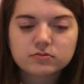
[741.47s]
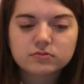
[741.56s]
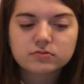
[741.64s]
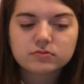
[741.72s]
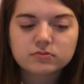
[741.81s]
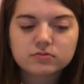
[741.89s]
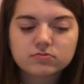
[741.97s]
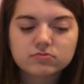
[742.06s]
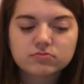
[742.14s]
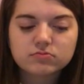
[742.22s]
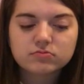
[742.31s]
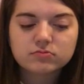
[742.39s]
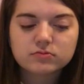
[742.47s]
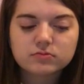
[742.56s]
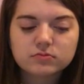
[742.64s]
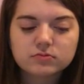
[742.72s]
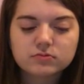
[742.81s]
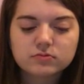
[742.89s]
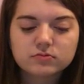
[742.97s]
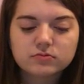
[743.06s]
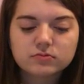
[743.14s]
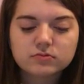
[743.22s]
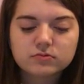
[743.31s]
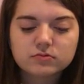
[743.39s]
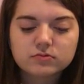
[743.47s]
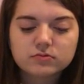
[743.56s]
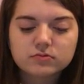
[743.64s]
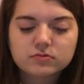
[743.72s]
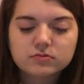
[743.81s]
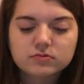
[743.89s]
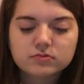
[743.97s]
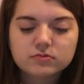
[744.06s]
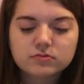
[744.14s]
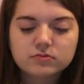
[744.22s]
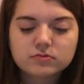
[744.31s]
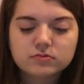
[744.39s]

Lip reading: The person shown says nothing.